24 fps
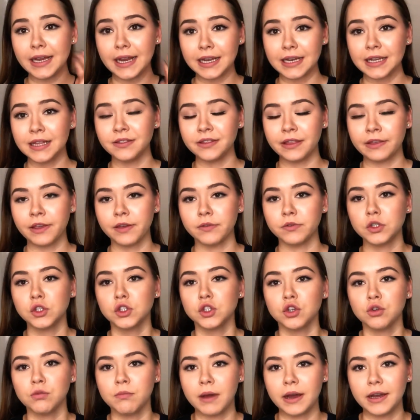I didn't think it was
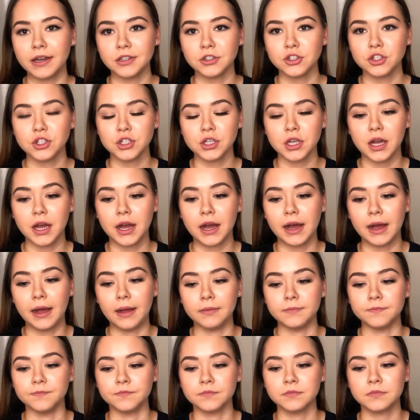too much,
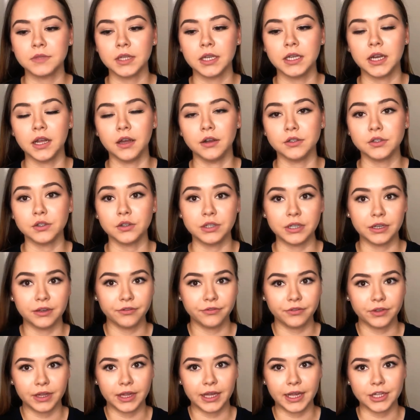and I also didn't
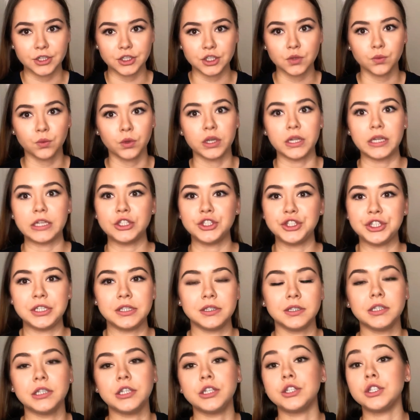feel like I just wore like
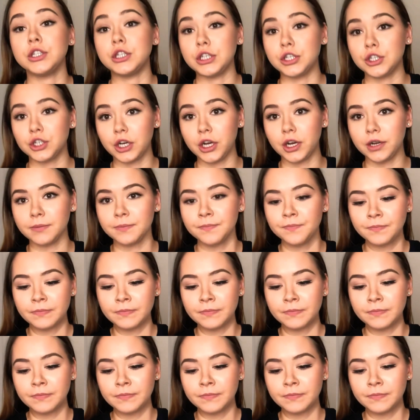jeans and a t-shirt.